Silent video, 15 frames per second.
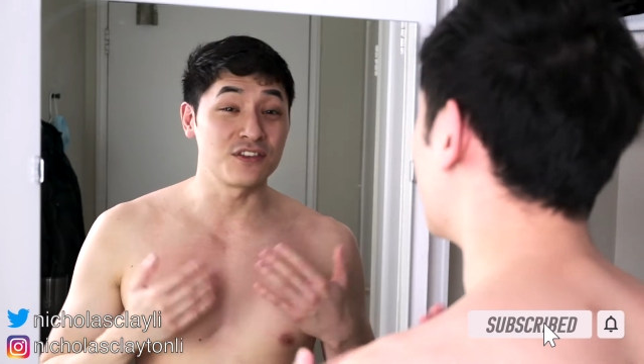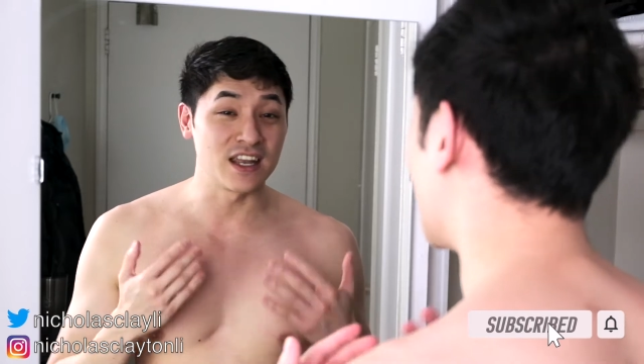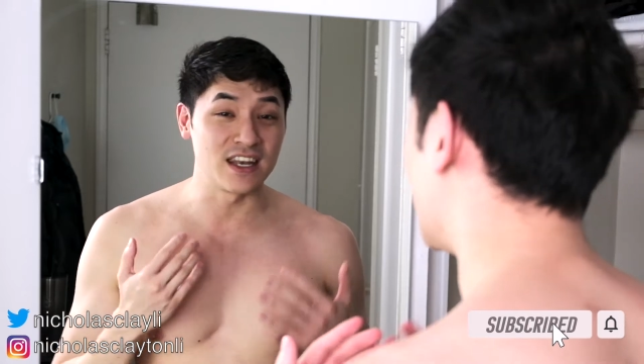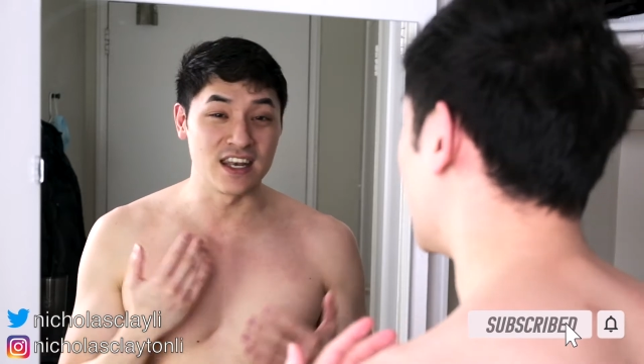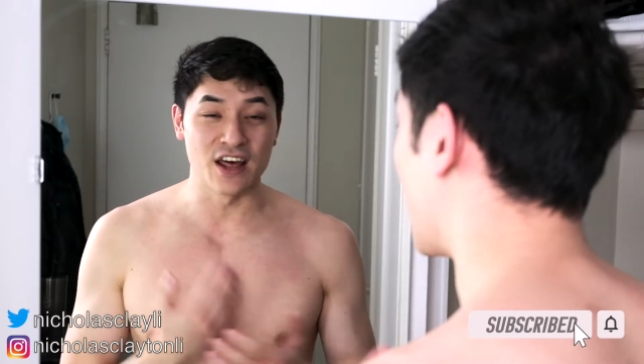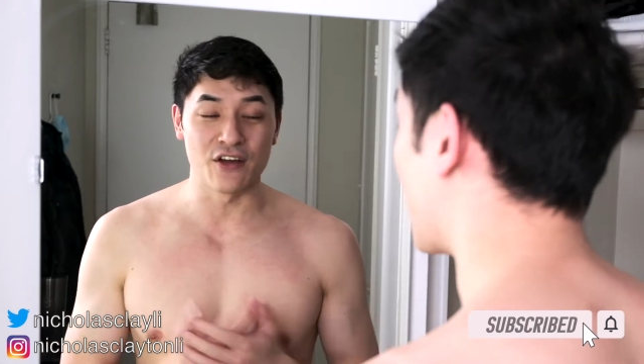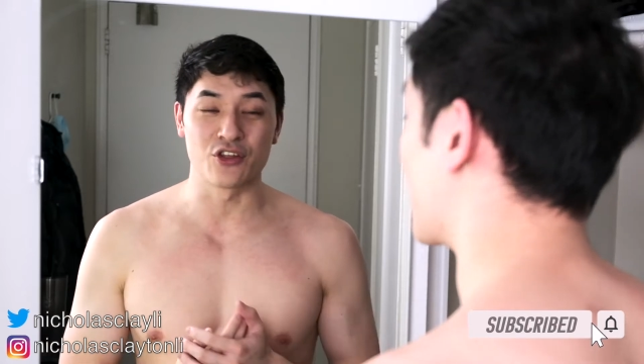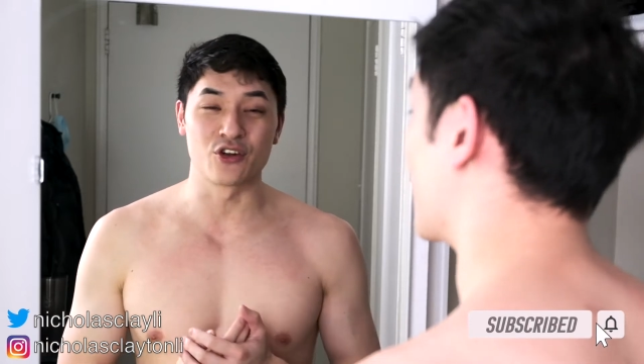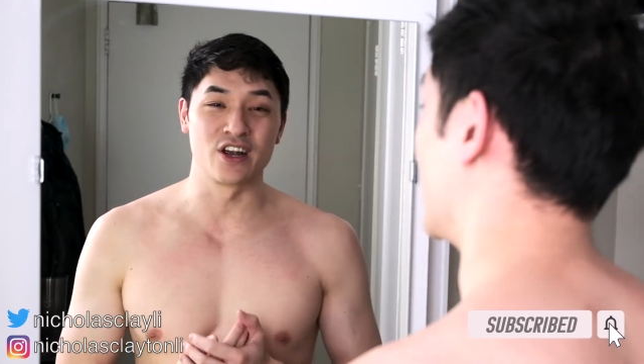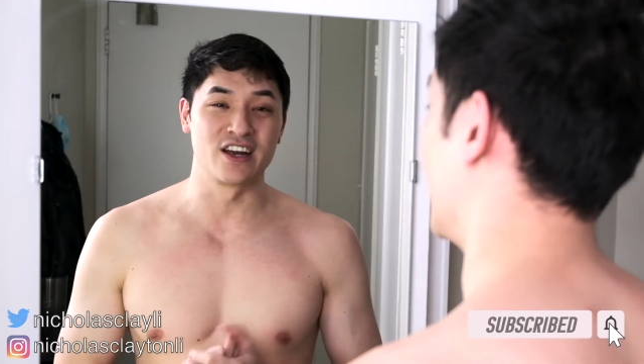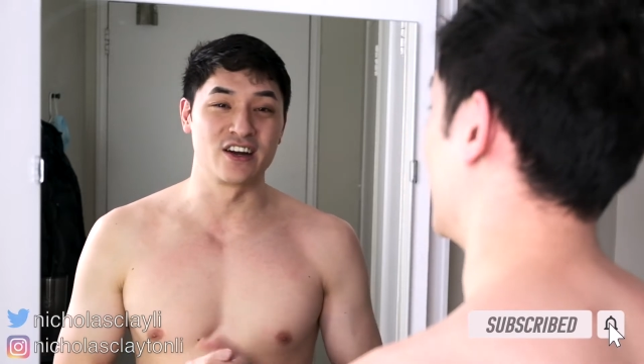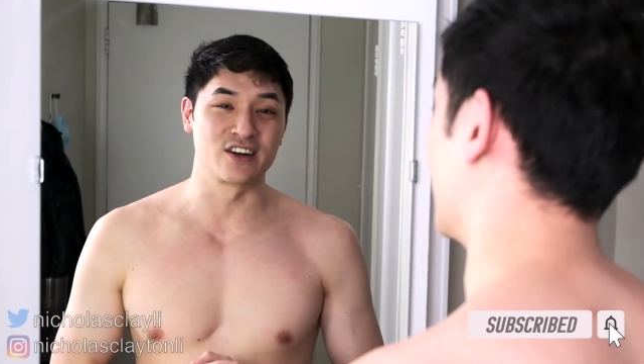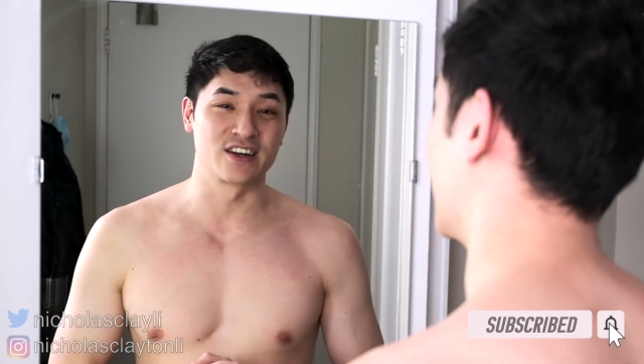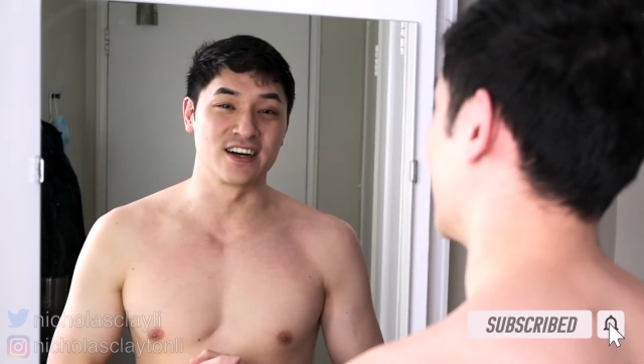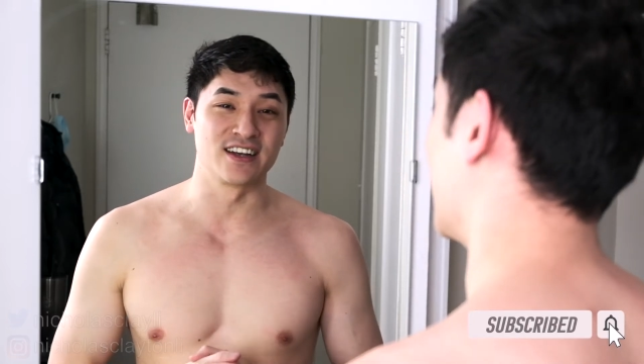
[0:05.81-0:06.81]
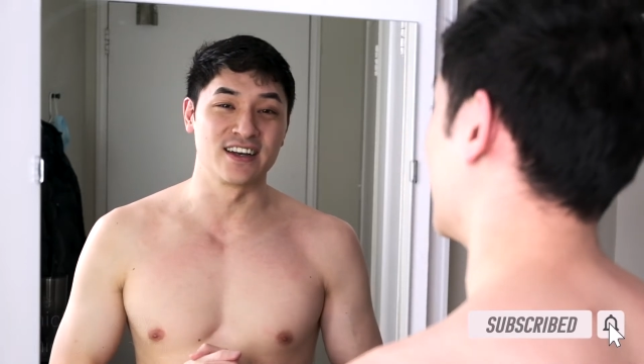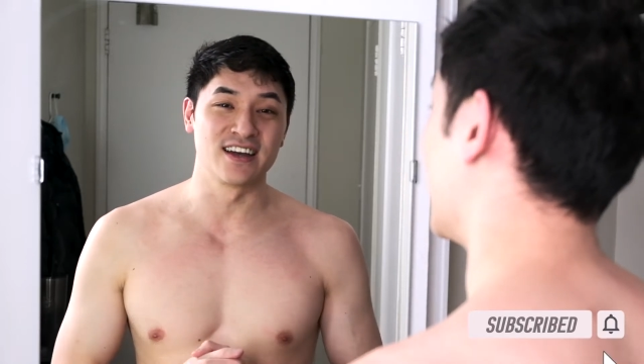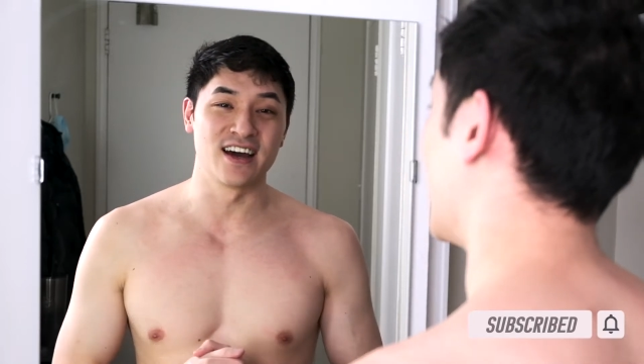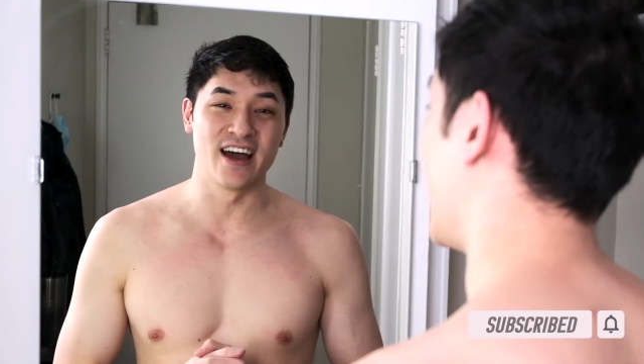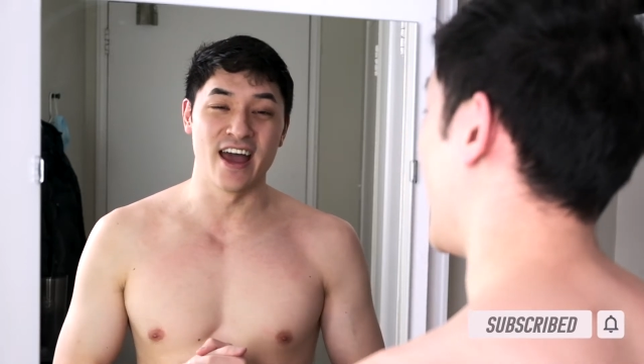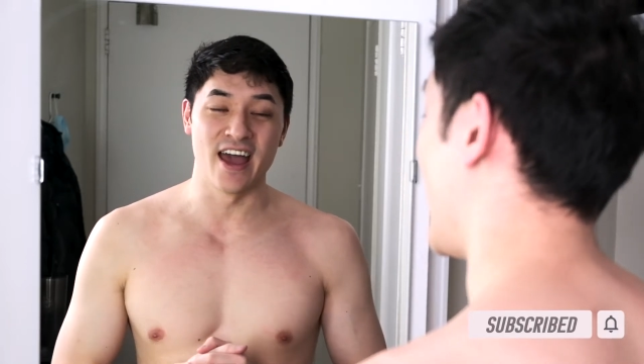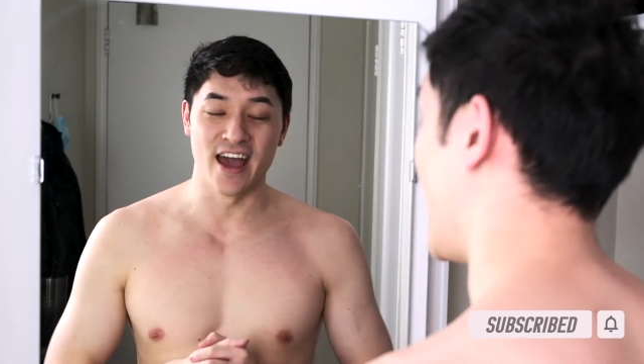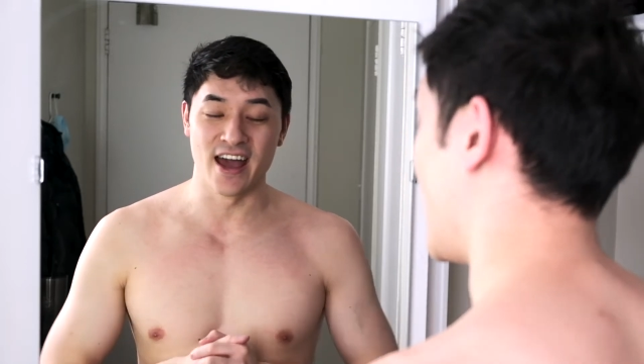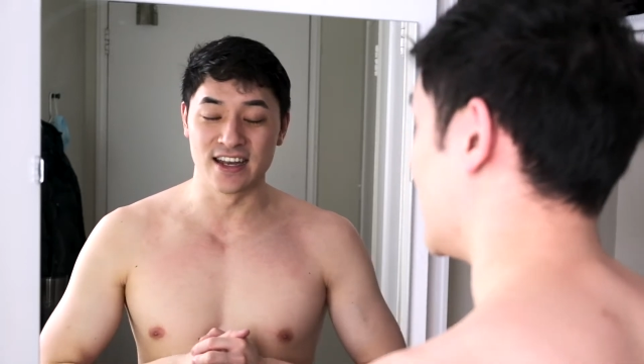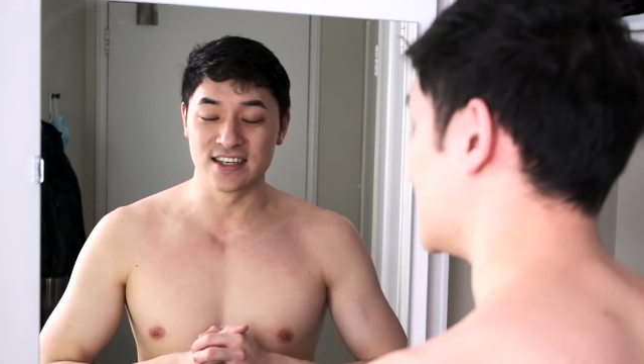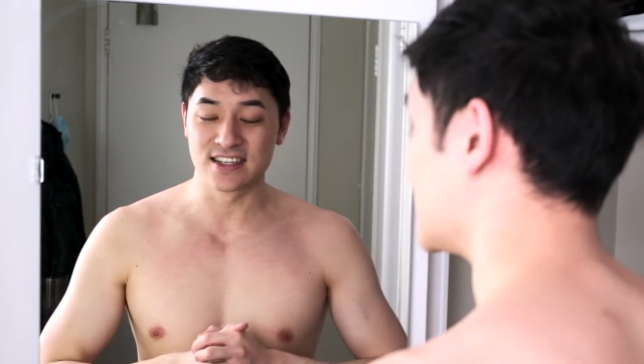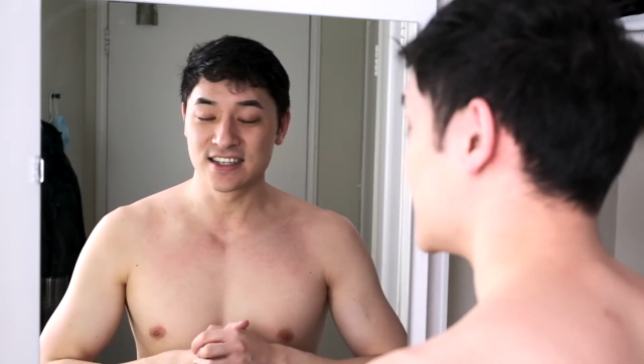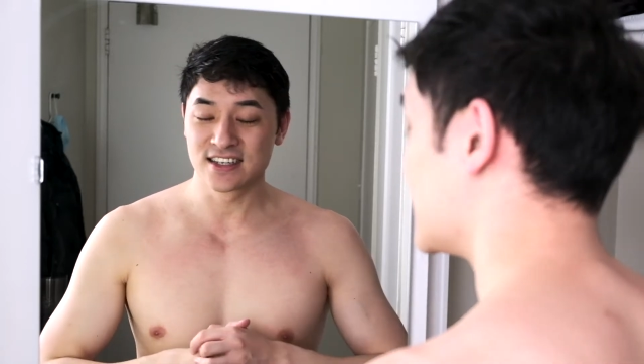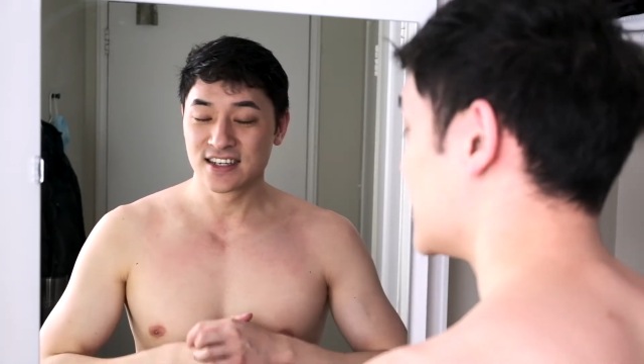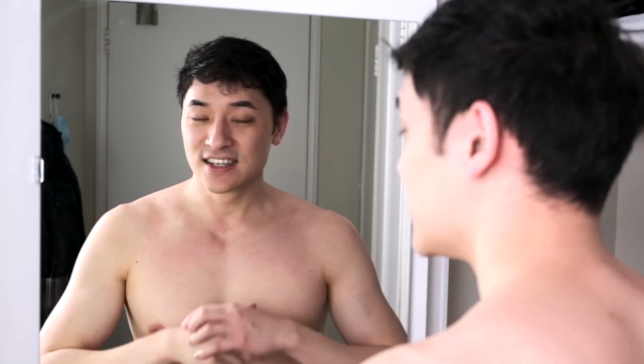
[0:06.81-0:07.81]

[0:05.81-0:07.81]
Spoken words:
another haircut, and